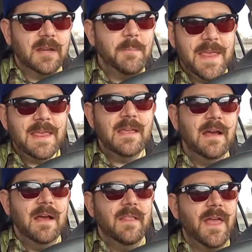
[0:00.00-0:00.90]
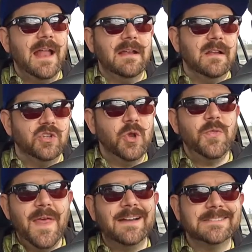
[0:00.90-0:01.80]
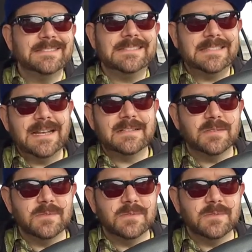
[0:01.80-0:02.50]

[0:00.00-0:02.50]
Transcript: To me, that 2006